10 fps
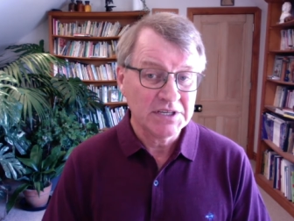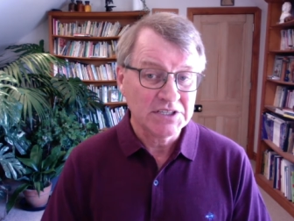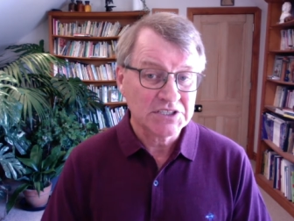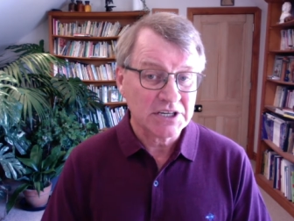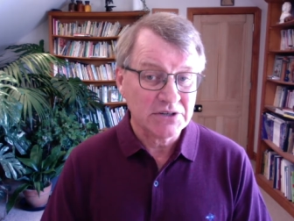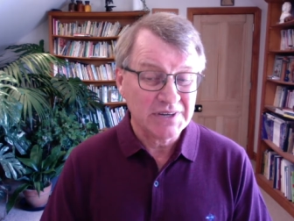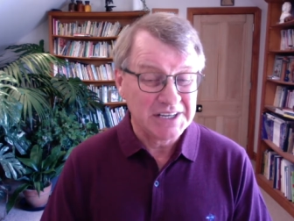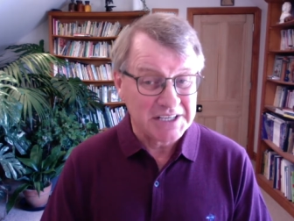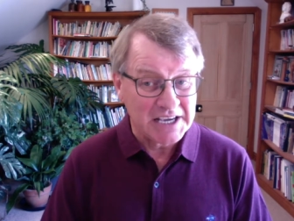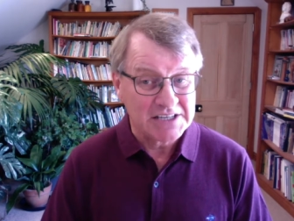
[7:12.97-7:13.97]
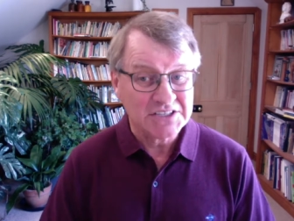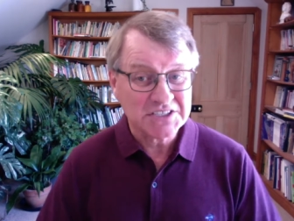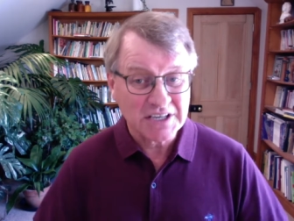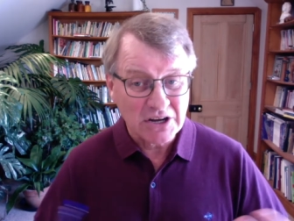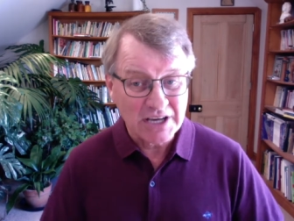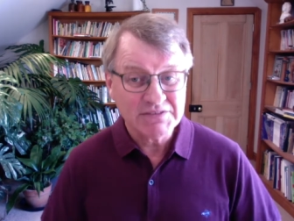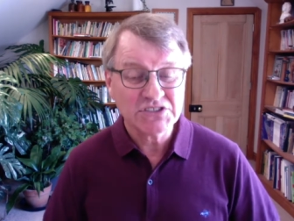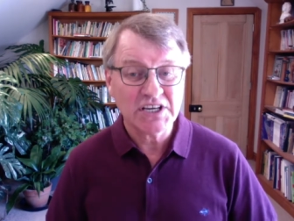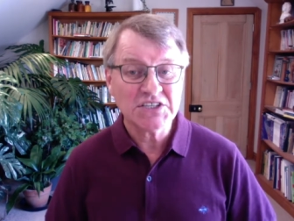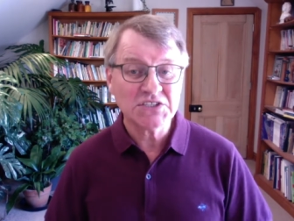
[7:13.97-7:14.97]
So, and again, a saliva
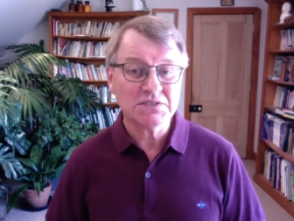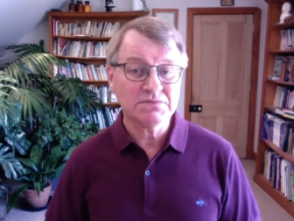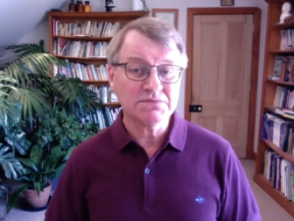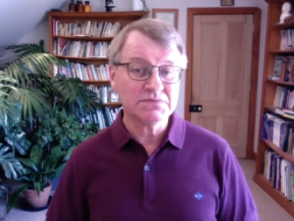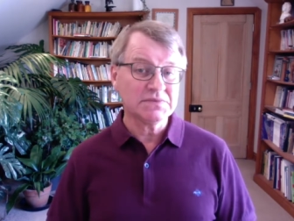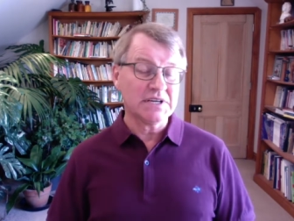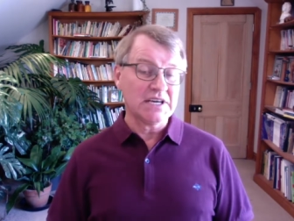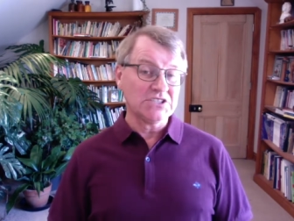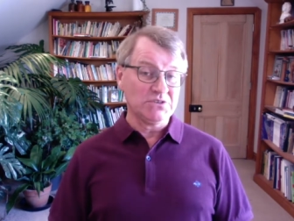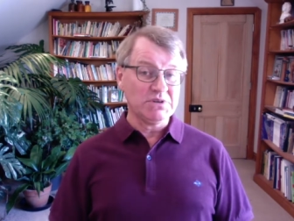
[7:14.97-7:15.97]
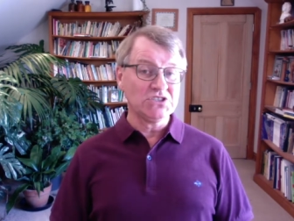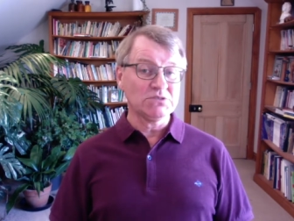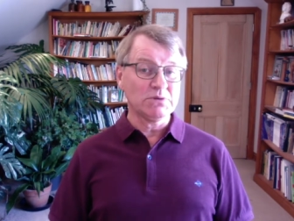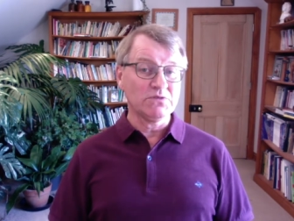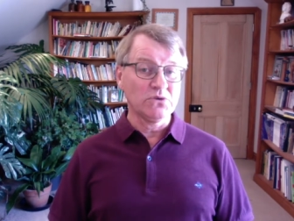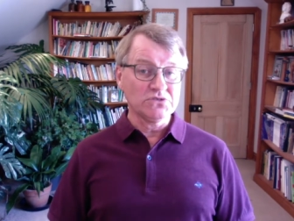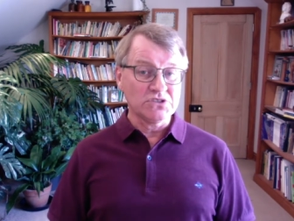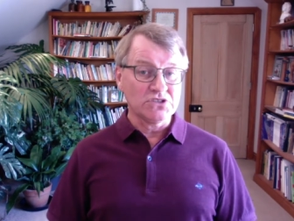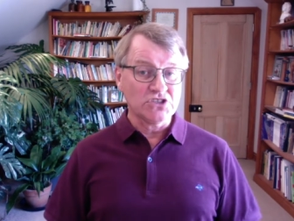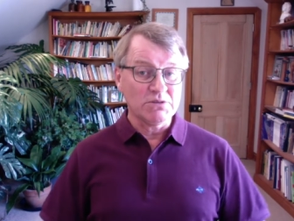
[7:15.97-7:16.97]
test, uh, as I mentioned before, to
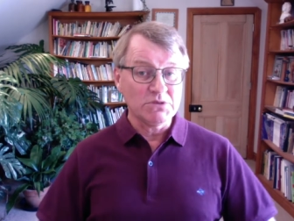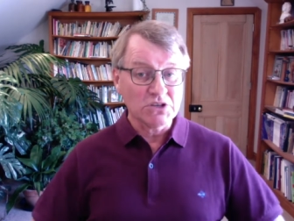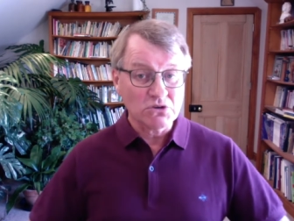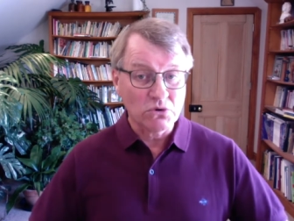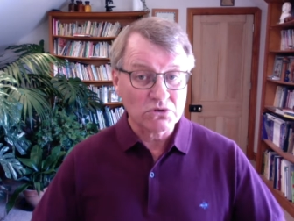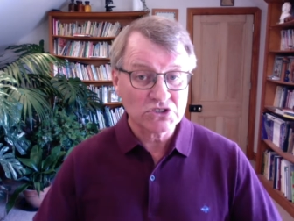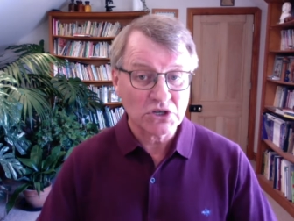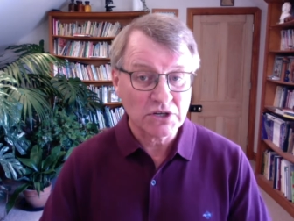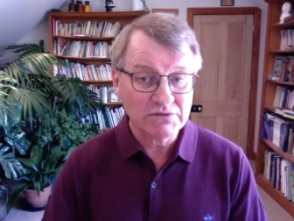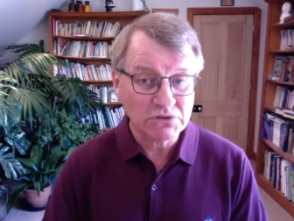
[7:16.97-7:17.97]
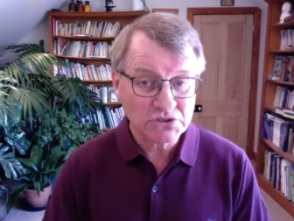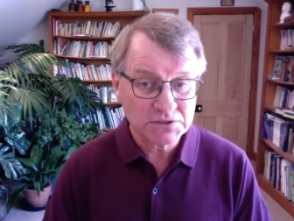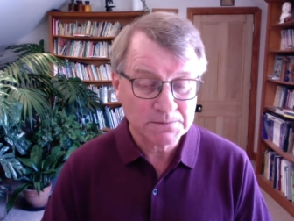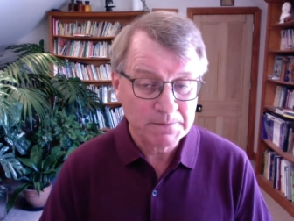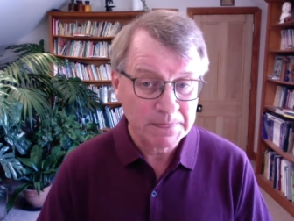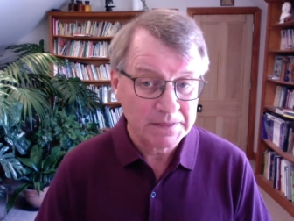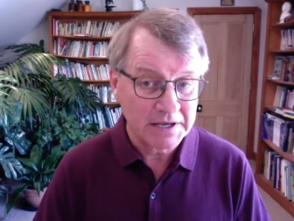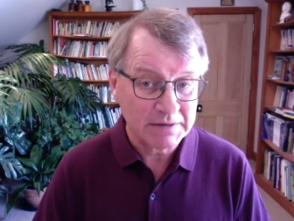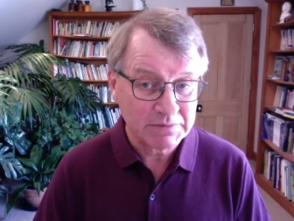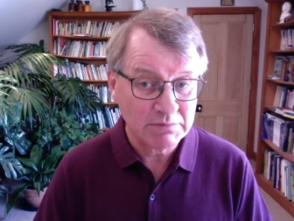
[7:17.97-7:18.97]
determine the cortisol levels
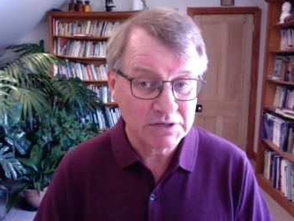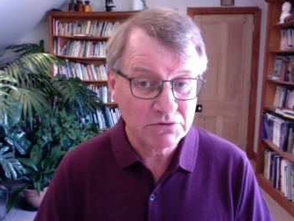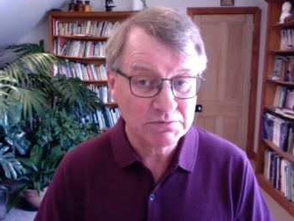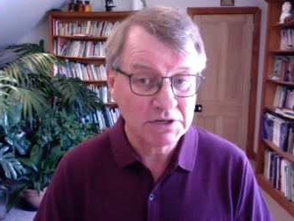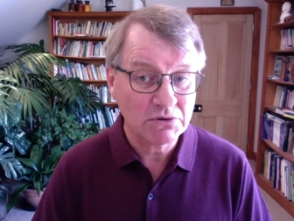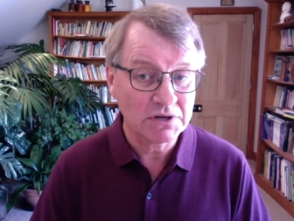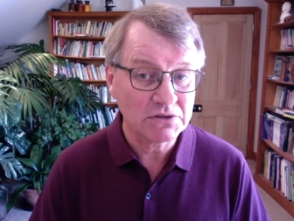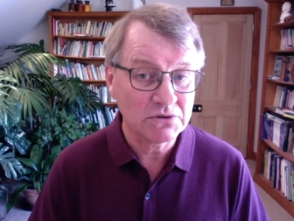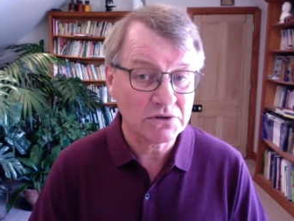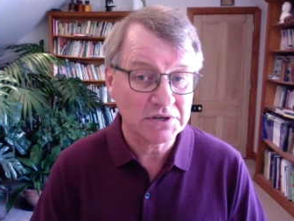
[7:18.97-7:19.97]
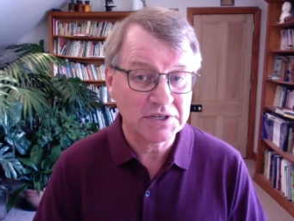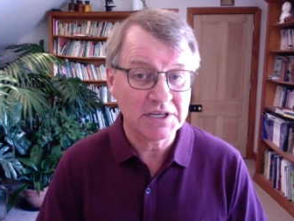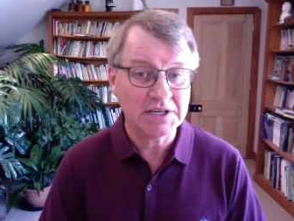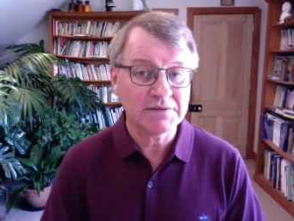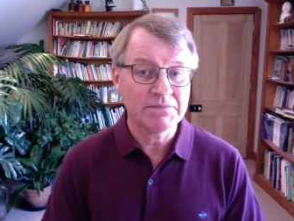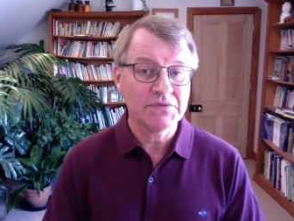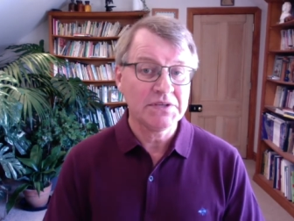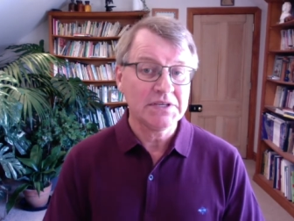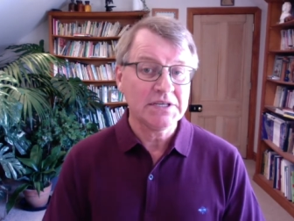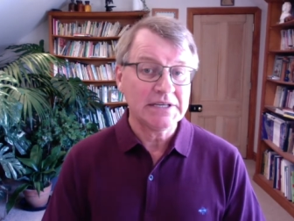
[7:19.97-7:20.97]
uh, probably would be quite a good idea.
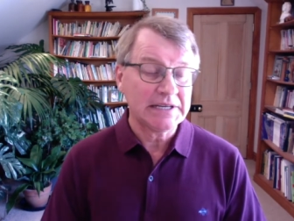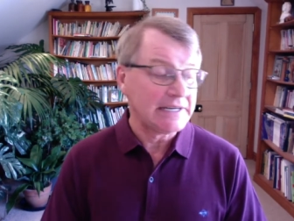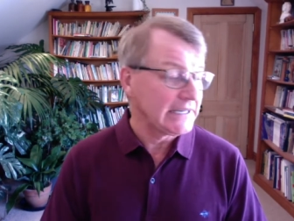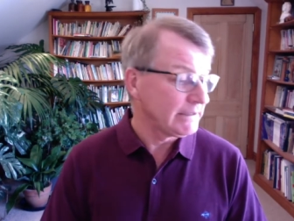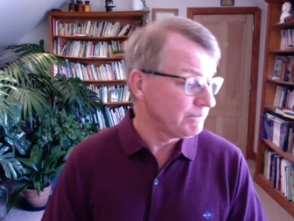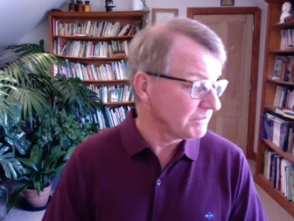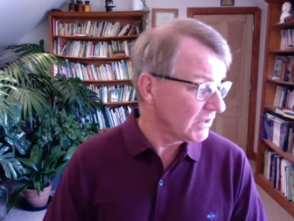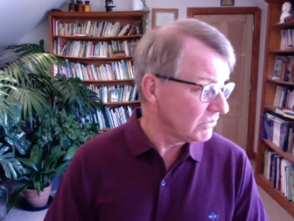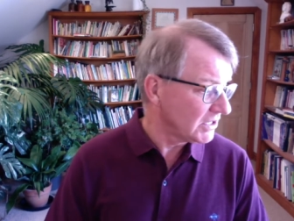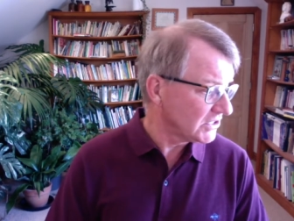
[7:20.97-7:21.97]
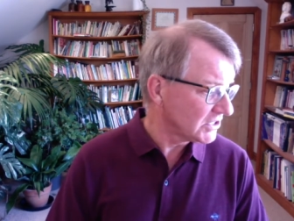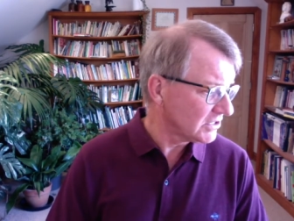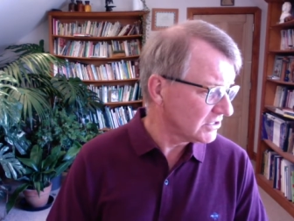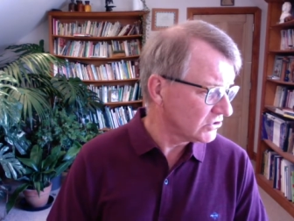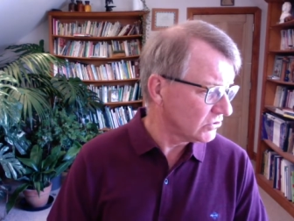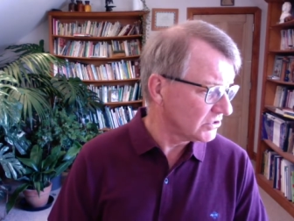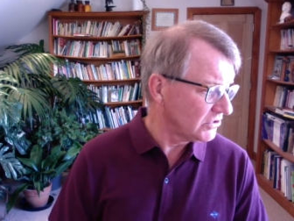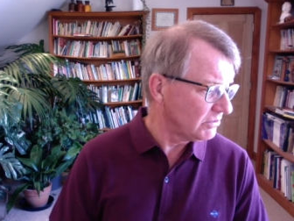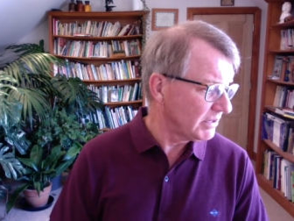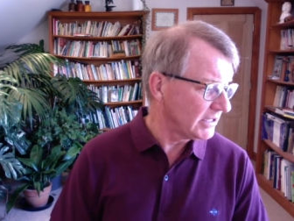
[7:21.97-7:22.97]
Um, what else can I talk to
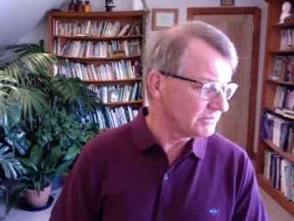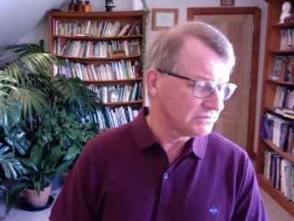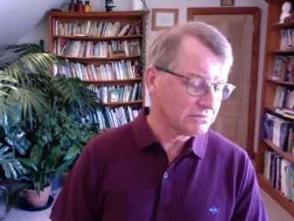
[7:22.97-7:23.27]
you about?